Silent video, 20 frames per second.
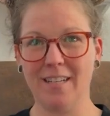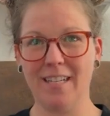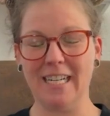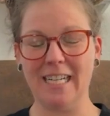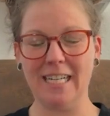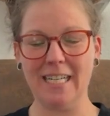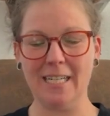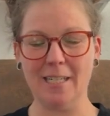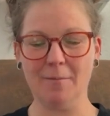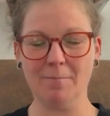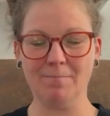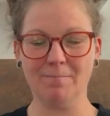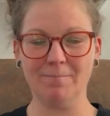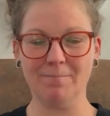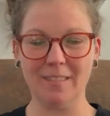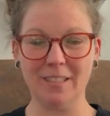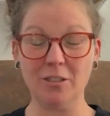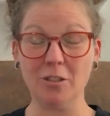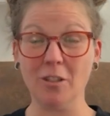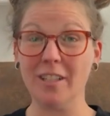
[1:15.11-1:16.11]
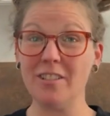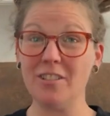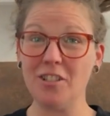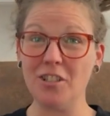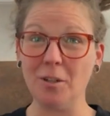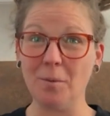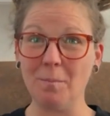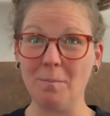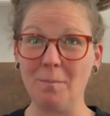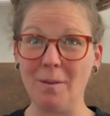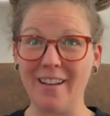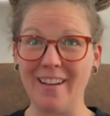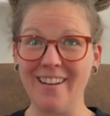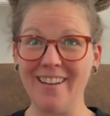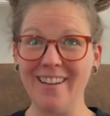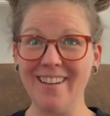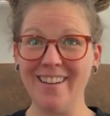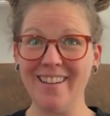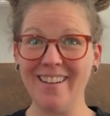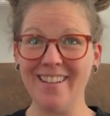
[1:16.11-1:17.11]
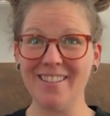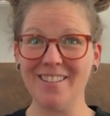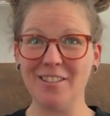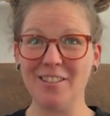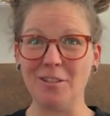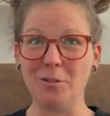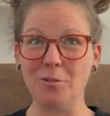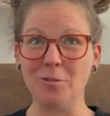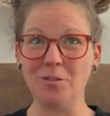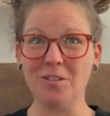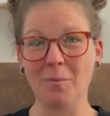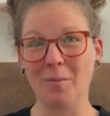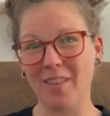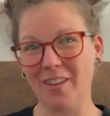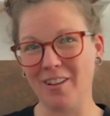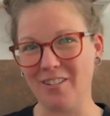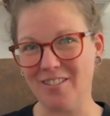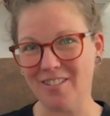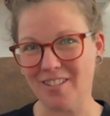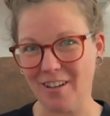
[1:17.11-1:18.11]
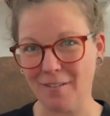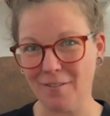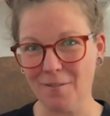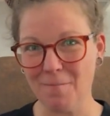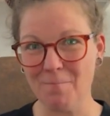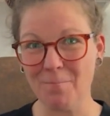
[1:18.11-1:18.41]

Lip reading: So let's jump in to some of the good stuff.